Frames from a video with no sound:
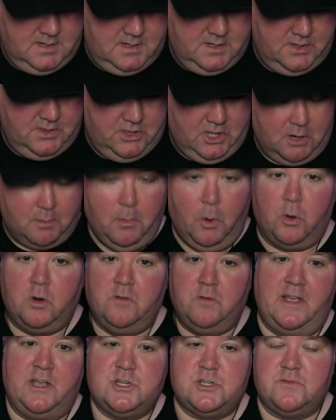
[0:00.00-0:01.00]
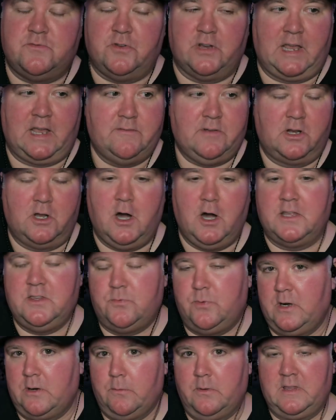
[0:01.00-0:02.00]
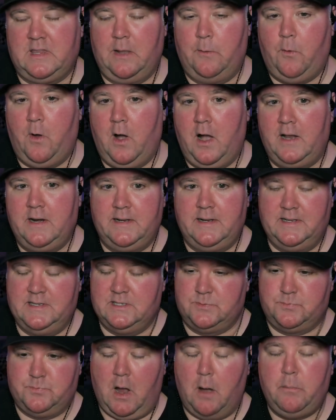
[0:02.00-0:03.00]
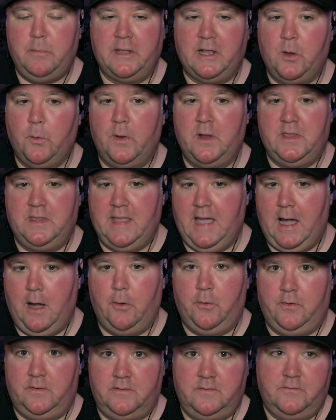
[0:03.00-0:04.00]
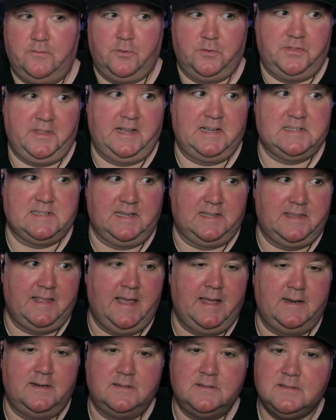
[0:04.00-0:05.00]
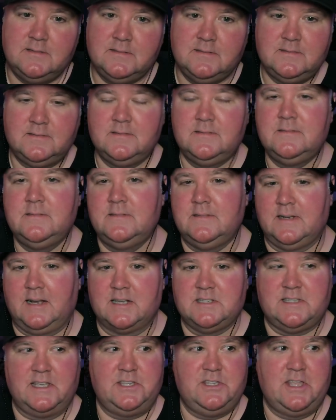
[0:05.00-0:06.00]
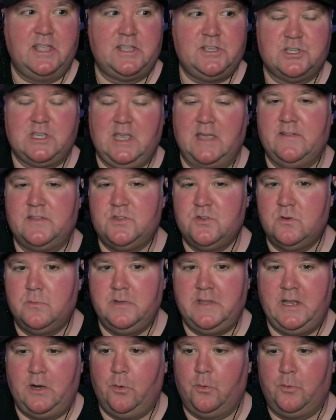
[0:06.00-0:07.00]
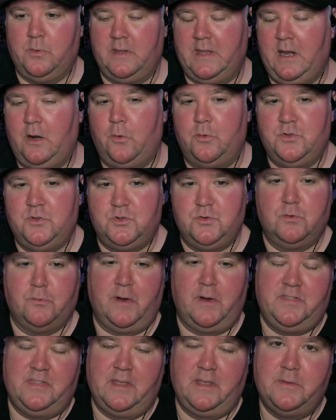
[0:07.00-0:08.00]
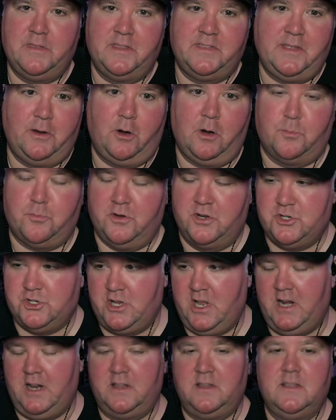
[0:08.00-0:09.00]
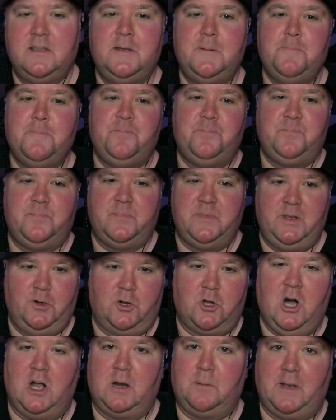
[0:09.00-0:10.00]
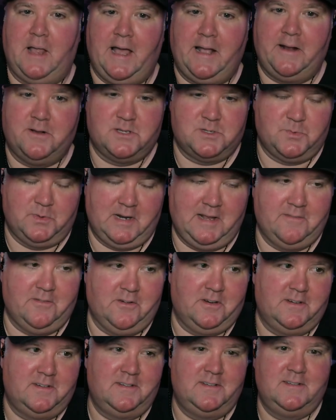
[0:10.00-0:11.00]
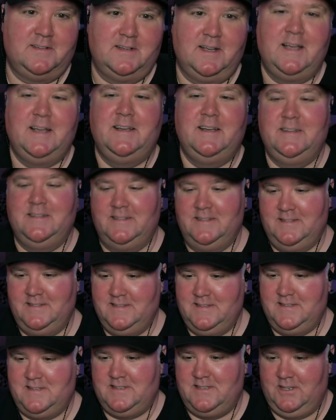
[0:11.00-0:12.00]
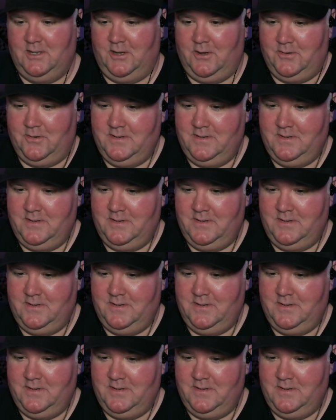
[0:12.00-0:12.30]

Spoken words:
their motivation for giving COD Twitter what they want is probably going down for things like that. Because they just give it to them and they don't do the right thing with it. They don't appreciate it. You know, call them liars, whatever. So,